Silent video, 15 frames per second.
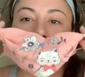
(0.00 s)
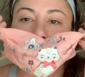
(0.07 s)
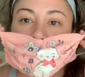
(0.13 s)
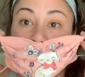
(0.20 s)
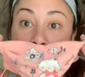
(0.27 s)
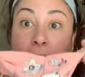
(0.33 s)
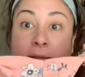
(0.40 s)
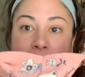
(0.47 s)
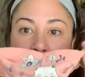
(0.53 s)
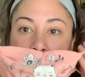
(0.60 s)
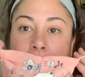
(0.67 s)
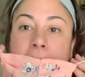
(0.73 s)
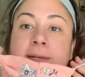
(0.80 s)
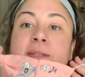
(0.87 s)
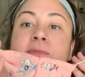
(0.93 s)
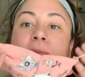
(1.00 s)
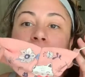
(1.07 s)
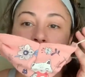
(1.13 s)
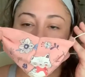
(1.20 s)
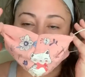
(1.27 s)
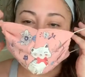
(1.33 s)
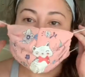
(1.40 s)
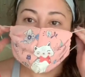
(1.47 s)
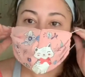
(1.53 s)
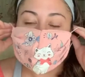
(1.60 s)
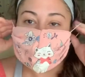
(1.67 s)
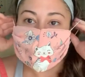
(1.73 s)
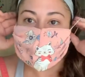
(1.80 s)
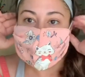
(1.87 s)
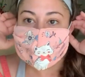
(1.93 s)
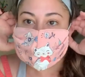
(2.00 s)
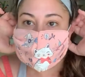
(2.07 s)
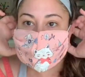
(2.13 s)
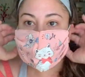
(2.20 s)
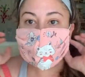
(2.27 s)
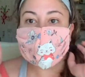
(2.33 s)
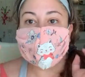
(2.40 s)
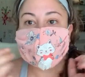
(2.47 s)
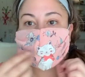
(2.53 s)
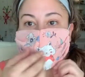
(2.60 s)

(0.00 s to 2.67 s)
I know I get embarrassed when I'm donating